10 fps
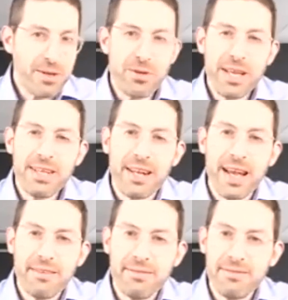It's a
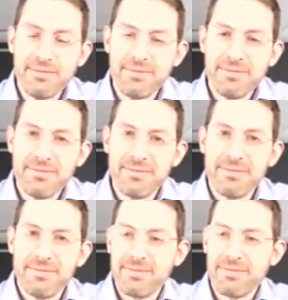special day today.
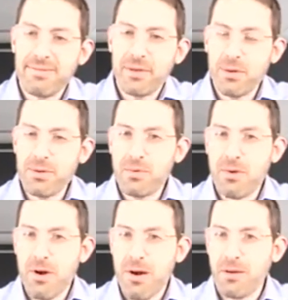
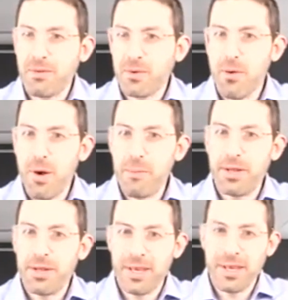For those who
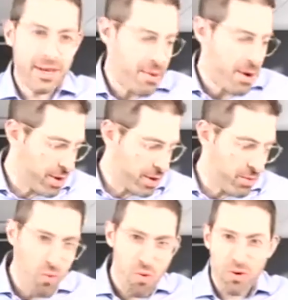are grew up in
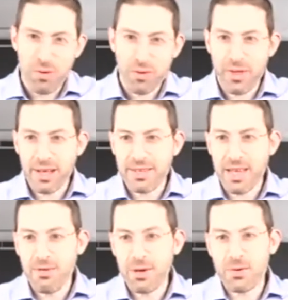the American
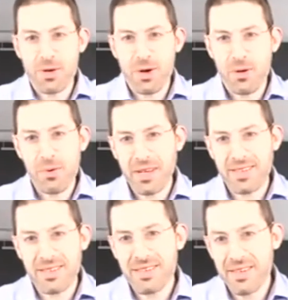world, Thanksgiving
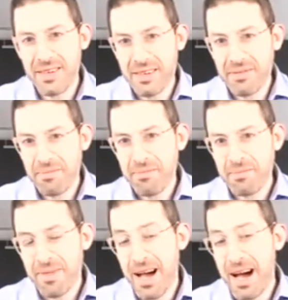was always
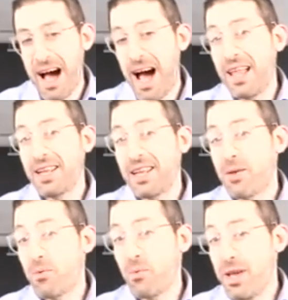a
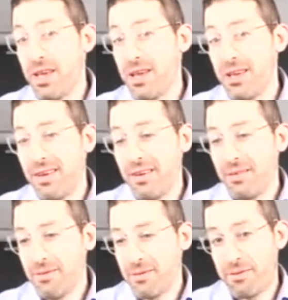holiday that
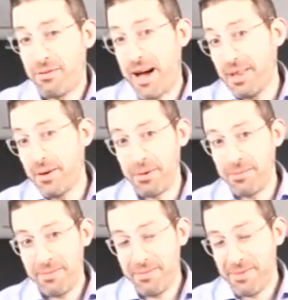we
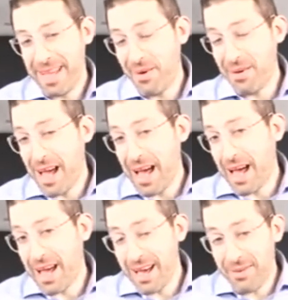followed.
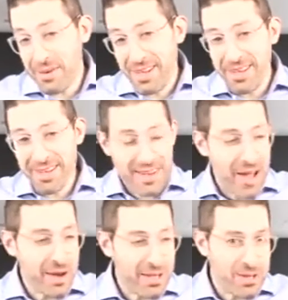Now, and I, I
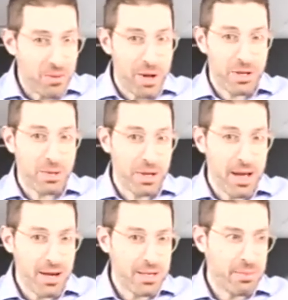mean, now not
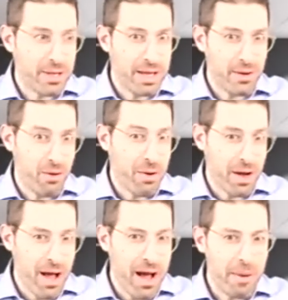so much to be honest,
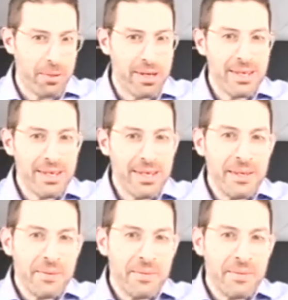but like growing up,